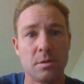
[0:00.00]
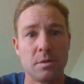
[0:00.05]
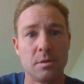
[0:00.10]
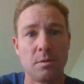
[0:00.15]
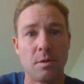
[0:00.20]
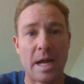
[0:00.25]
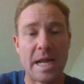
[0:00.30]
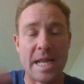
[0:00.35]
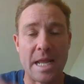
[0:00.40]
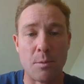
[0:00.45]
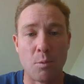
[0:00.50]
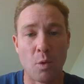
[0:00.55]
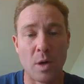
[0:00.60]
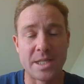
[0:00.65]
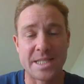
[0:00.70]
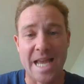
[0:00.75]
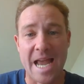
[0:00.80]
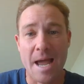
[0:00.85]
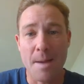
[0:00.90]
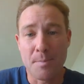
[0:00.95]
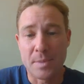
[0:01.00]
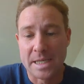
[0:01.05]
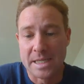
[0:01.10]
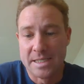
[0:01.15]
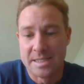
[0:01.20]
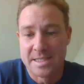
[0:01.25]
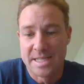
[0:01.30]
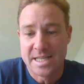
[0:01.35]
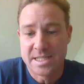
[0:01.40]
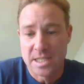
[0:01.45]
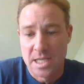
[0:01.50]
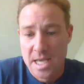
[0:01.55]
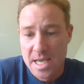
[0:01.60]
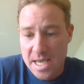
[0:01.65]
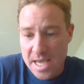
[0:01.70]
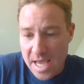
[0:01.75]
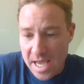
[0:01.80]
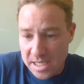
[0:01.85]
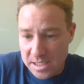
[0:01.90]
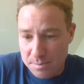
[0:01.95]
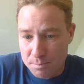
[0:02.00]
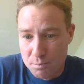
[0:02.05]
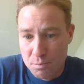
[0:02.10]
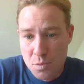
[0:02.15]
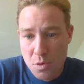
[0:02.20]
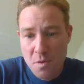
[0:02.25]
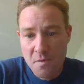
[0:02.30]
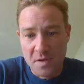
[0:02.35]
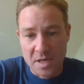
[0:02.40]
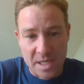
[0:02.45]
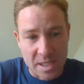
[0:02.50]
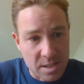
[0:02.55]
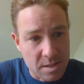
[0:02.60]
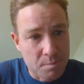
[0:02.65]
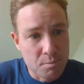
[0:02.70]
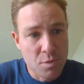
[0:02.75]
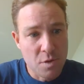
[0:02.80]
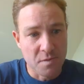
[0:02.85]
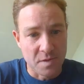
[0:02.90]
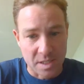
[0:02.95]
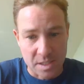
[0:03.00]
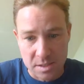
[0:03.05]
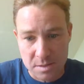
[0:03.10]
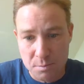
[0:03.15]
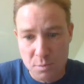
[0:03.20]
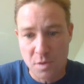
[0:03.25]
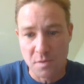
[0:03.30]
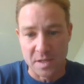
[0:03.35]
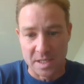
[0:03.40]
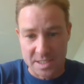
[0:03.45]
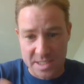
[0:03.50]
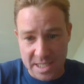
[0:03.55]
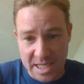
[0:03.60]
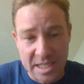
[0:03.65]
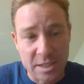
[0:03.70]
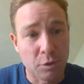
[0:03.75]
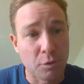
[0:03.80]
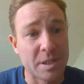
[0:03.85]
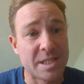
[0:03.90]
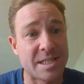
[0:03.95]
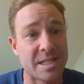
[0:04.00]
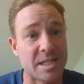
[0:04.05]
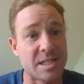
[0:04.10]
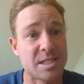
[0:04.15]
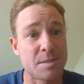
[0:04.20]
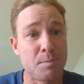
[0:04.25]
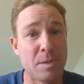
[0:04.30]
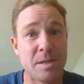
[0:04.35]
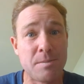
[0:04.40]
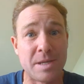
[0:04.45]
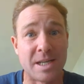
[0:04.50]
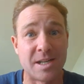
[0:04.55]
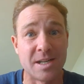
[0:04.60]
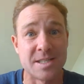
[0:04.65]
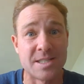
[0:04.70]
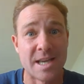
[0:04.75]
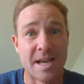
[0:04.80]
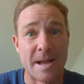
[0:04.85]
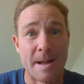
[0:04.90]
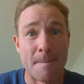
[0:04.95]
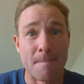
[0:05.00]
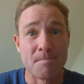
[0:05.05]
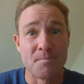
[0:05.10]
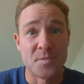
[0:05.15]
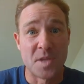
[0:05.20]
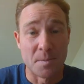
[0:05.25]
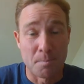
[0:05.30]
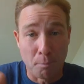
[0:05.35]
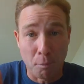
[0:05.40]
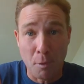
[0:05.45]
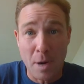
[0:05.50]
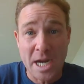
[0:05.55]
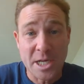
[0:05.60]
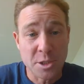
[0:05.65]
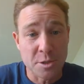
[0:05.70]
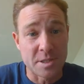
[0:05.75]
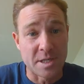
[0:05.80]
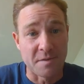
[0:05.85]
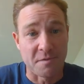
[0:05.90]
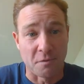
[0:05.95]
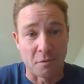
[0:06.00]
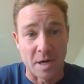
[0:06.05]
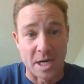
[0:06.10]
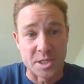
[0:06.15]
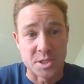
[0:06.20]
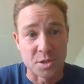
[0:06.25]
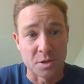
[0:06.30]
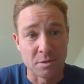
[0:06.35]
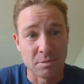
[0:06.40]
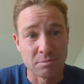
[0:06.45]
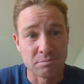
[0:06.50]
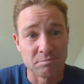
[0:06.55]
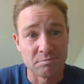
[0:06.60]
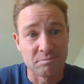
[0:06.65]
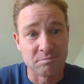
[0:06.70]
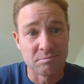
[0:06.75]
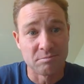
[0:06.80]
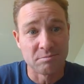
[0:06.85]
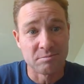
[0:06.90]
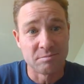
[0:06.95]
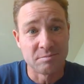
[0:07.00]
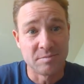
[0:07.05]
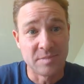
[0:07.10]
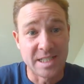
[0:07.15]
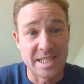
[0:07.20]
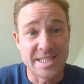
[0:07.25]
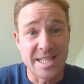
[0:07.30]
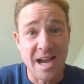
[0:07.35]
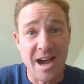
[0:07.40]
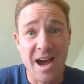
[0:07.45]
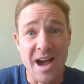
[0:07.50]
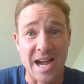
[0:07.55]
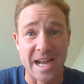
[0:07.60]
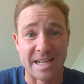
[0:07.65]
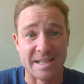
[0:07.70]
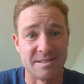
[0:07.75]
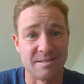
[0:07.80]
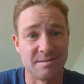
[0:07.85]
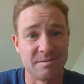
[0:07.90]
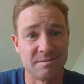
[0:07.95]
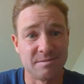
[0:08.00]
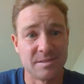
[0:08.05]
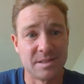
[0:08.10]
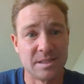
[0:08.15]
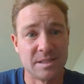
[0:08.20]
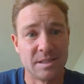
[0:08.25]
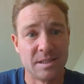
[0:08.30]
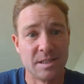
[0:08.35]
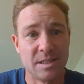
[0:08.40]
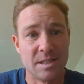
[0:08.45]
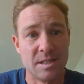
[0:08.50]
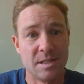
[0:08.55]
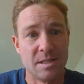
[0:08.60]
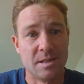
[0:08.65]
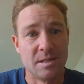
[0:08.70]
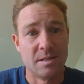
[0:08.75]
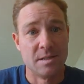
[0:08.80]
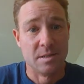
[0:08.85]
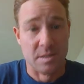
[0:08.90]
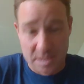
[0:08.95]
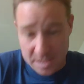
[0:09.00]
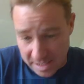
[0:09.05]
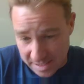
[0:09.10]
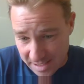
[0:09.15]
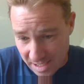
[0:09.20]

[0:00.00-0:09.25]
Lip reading: Right? And what's happening is it's moving, it's moving, it's moving, it's increasing its speed because the pressure differential is high. It's